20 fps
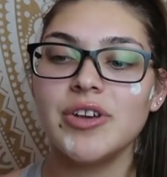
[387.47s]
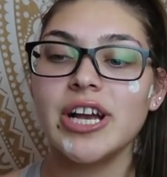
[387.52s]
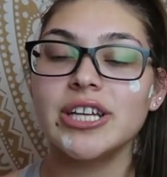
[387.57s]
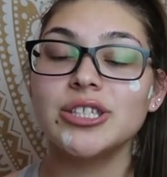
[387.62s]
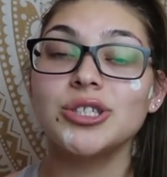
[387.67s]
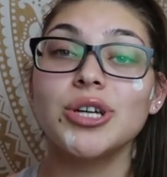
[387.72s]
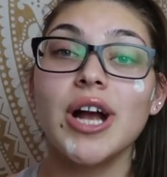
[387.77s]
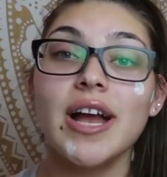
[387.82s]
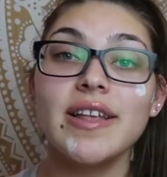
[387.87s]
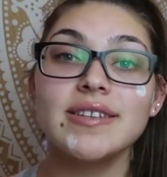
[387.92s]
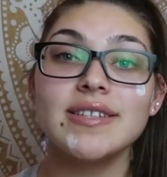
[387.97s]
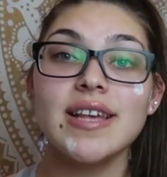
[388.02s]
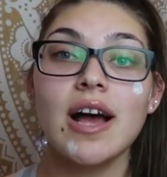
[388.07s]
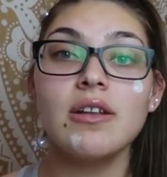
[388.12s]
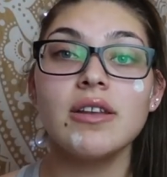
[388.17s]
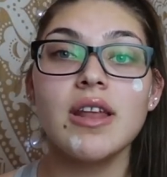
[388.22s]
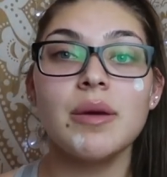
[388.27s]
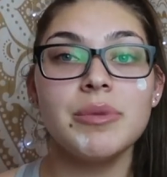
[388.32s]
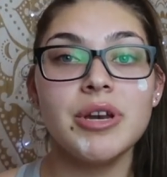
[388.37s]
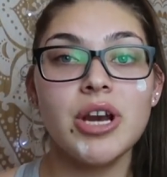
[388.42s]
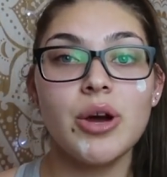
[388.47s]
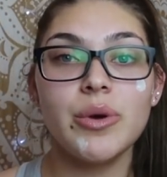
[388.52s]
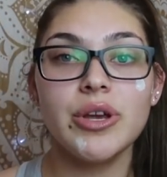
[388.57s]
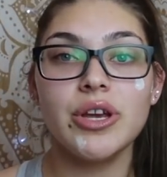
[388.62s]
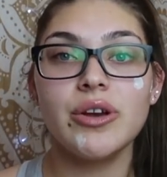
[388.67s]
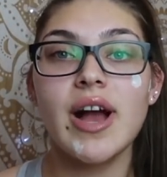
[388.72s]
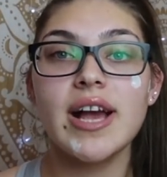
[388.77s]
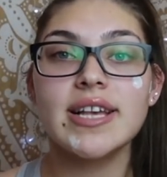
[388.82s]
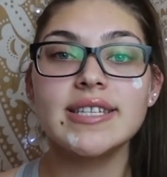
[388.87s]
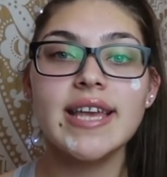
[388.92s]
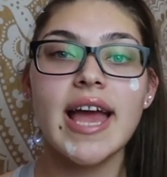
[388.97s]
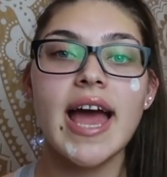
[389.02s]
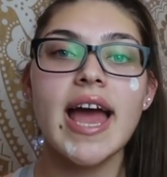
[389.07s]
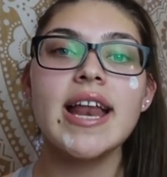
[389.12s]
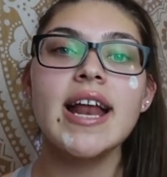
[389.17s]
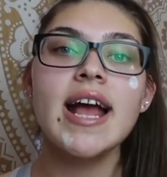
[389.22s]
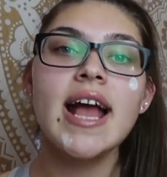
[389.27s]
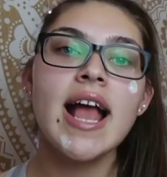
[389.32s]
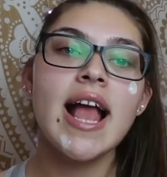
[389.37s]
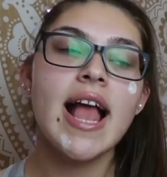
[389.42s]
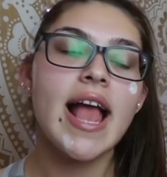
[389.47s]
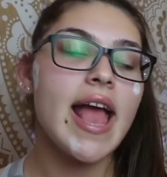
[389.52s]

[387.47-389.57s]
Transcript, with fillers: If you guys try this out, let me know what you guys get.